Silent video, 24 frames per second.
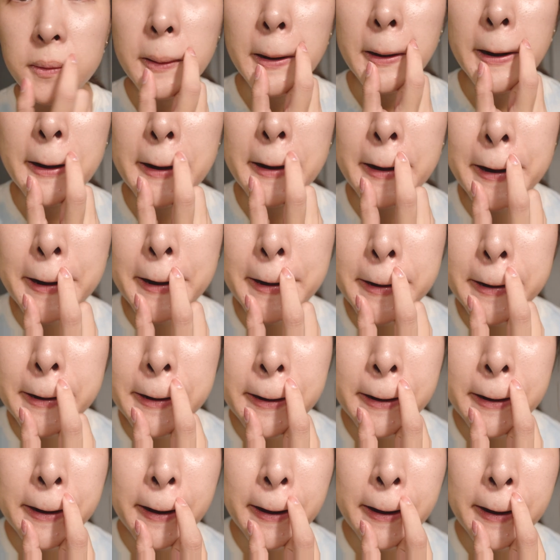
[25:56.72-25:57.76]
redness
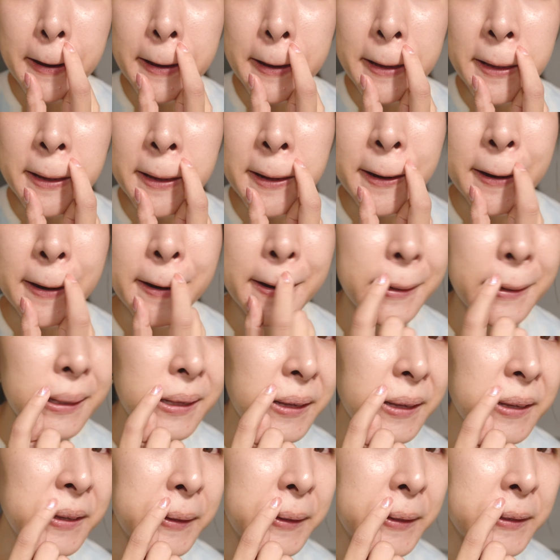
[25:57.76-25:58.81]
here,
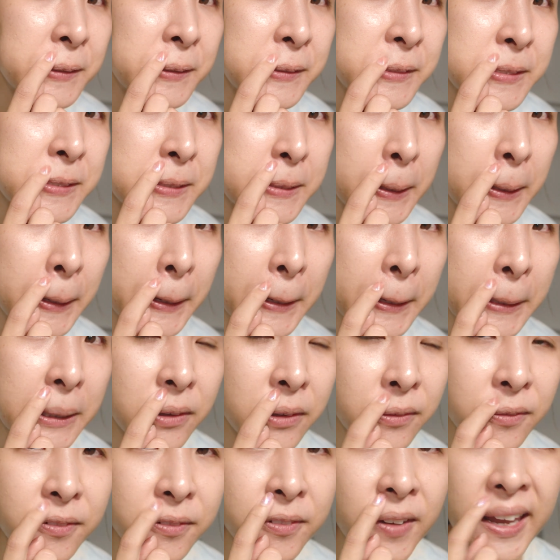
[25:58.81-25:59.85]
like you can see
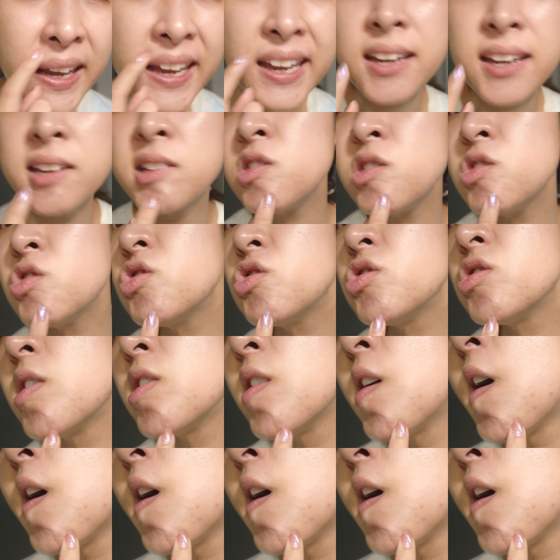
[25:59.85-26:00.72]
the veins.